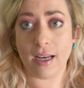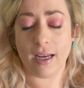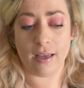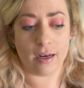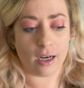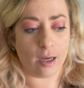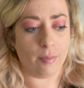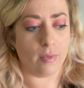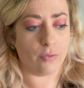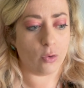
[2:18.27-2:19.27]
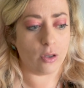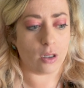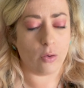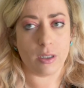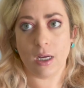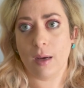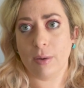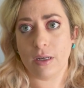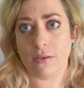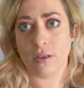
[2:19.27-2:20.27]
And I'm, of course, always
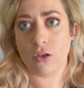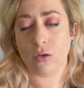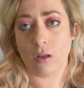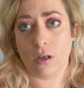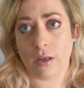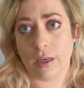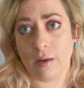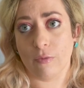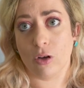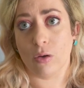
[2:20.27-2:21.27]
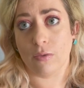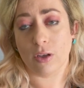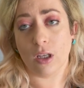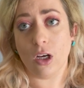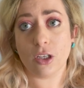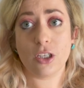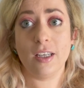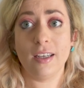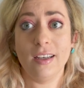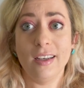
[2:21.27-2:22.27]
happy to send you the login info if you lost
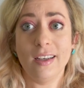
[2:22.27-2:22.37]
it.